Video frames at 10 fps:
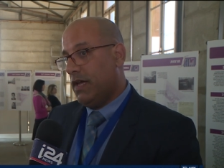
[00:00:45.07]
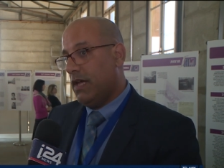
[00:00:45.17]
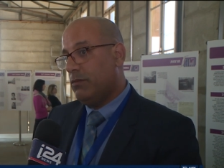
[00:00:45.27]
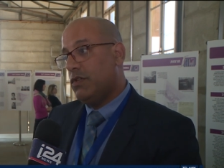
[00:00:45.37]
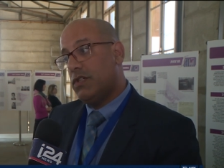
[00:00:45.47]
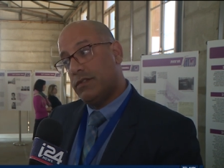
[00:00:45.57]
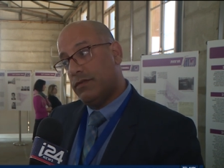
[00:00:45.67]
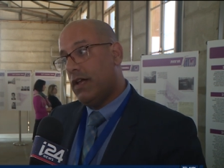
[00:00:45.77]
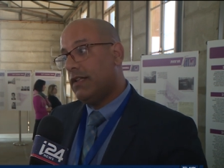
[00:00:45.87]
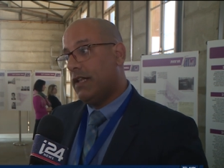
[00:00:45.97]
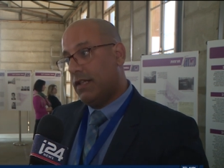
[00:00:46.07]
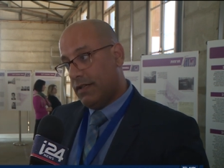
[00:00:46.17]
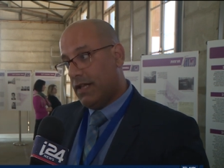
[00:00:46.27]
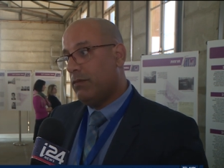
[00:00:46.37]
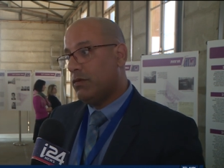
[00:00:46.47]
And we just felt that
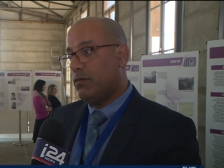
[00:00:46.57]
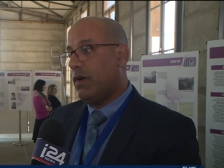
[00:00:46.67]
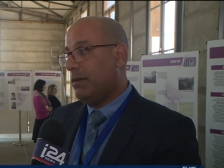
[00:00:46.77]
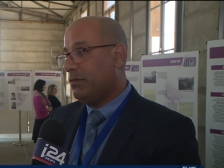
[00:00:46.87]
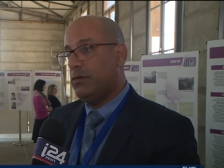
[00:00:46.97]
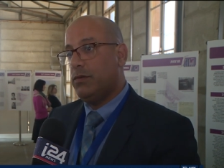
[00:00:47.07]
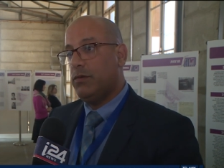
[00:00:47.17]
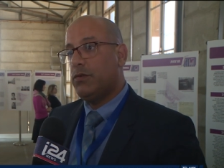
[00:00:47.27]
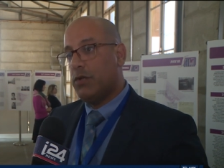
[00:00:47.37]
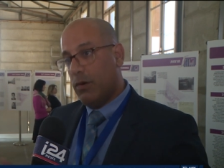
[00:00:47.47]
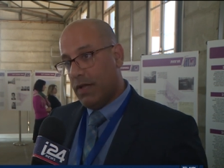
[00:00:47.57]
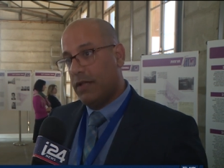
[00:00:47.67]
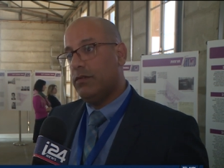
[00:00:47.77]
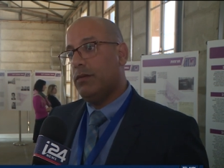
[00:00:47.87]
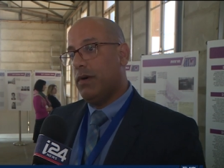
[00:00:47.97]
the time was ripe to show
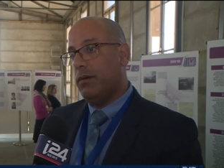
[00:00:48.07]
that to the